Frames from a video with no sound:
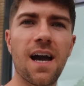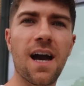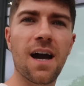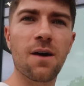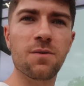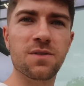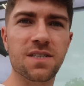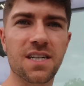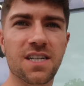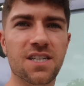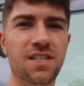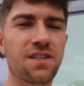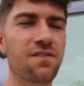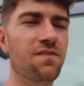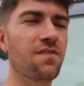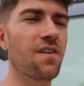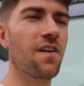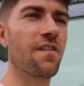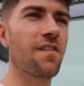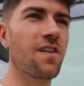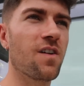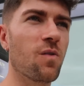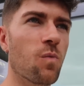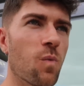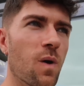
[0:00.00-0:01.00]
I was actually
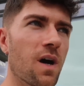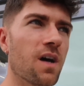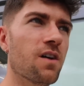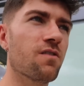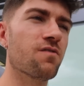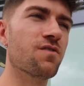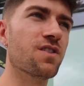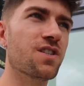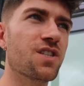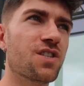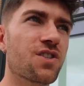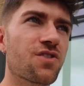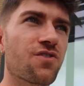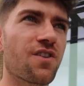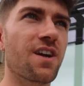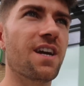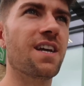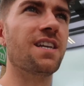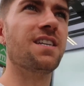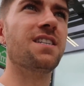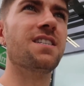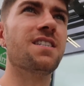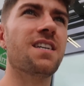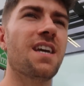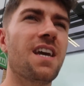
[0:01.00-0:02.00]
very well
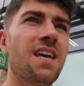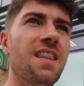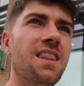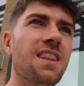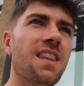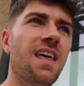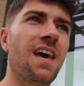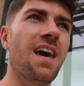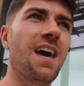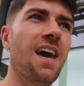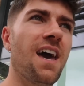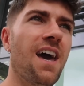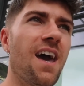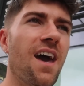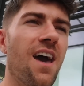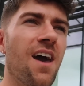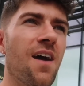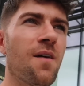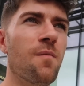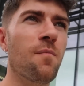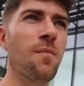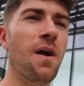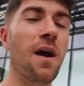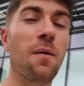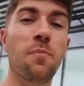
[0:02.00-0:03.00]
restrained in there.
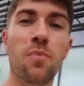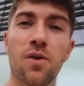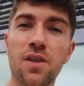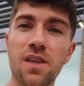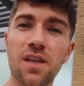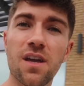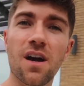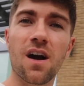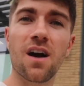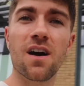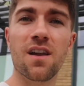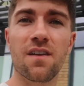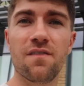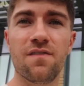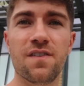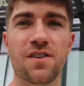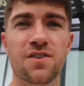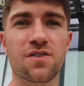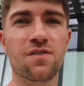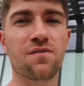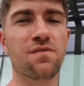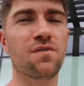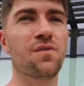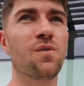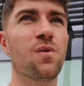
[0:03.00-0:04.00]
I put the
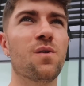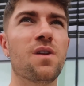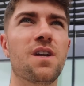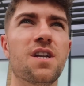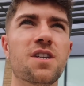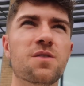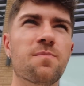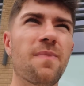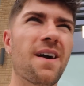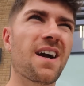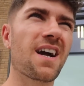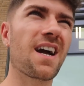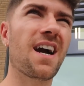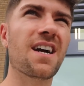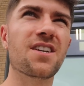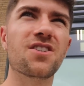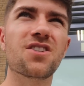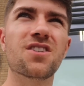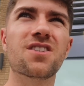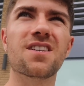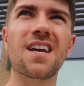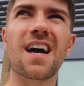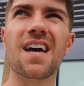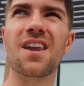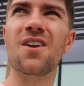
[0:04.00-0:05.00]
artificial foliage back. I
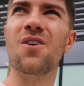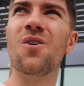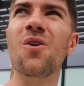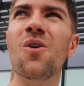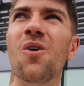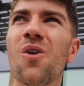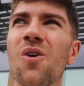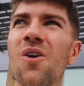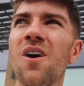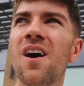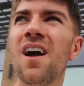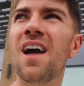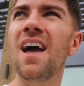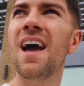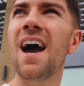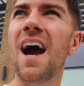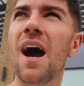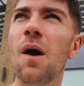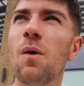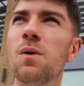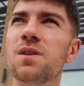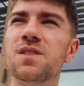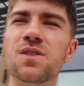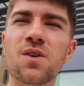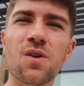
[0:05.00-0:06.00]
don't know.
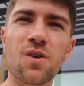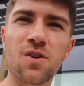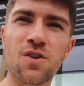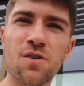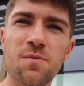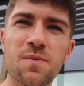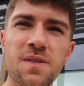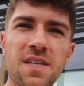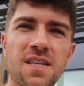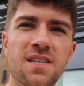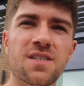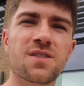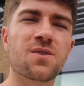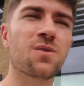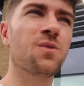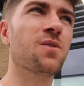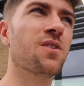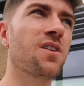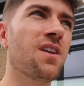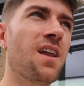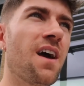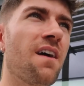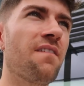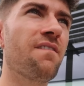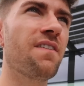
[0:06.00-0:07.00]
I wasn't 100% sold
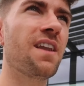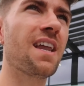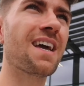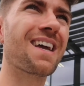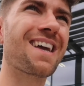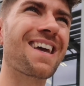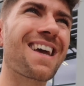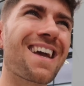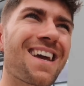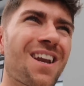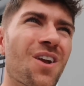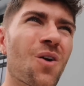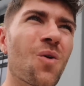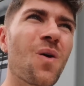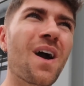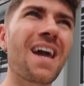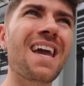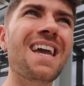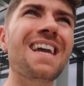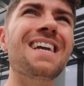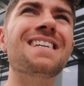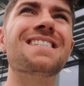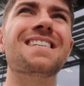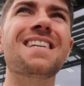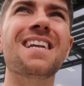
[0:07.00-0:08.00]
on it. I feel like it can quite
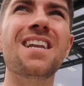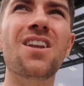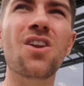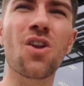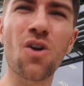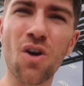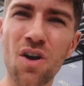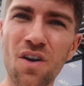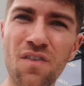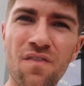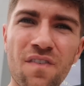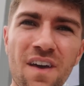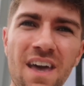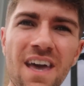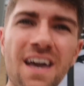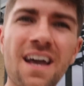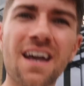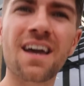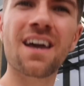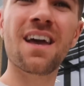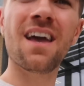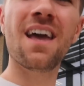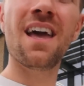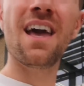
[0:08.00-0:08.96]
easily look fake.